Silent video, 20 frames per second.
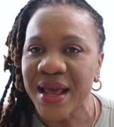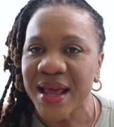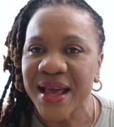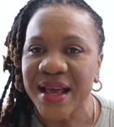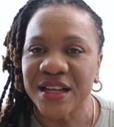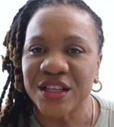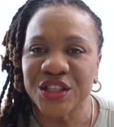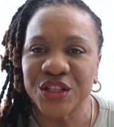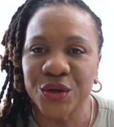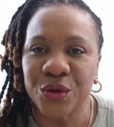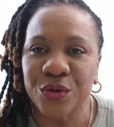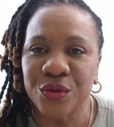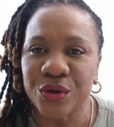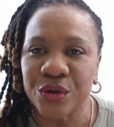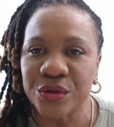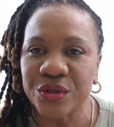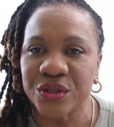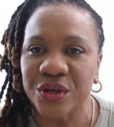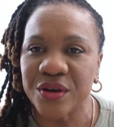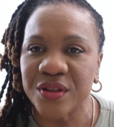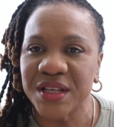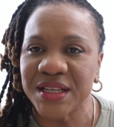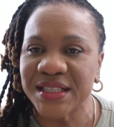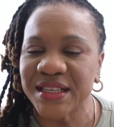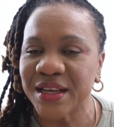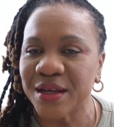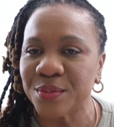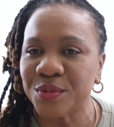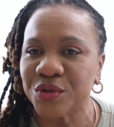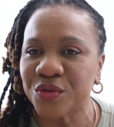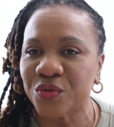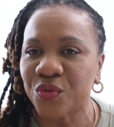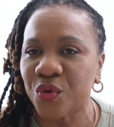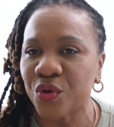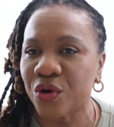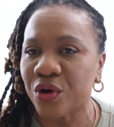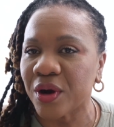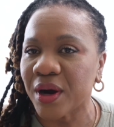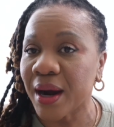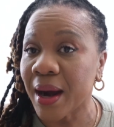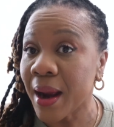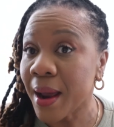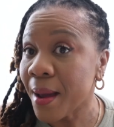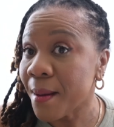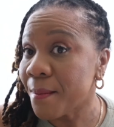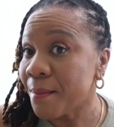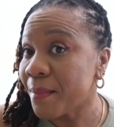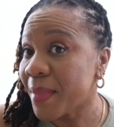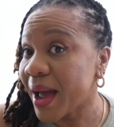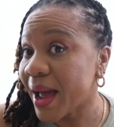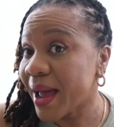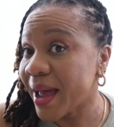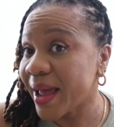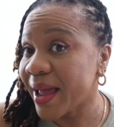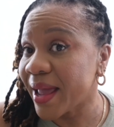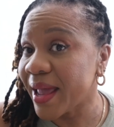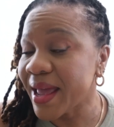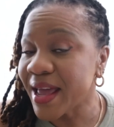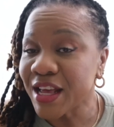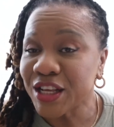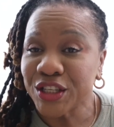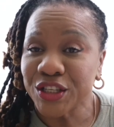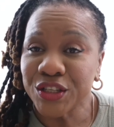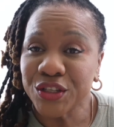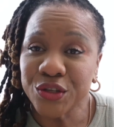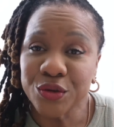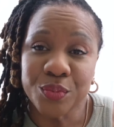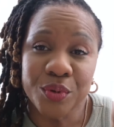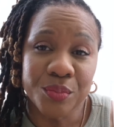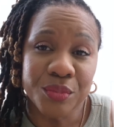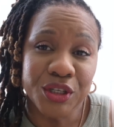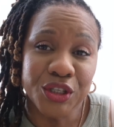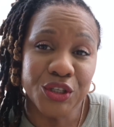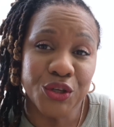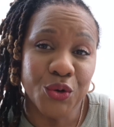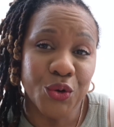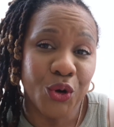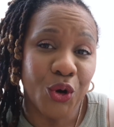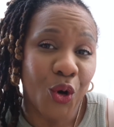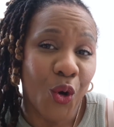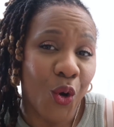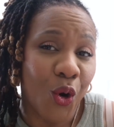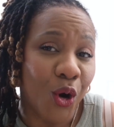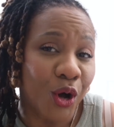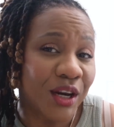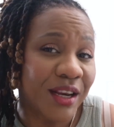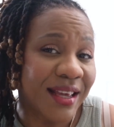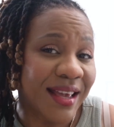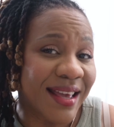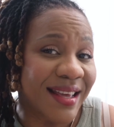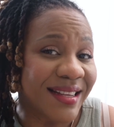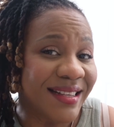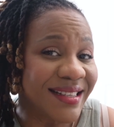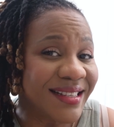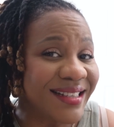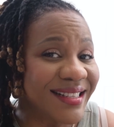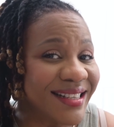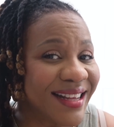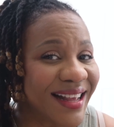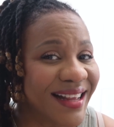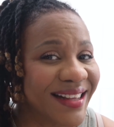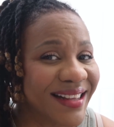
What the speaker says: And so those are the tips for my super mature audience.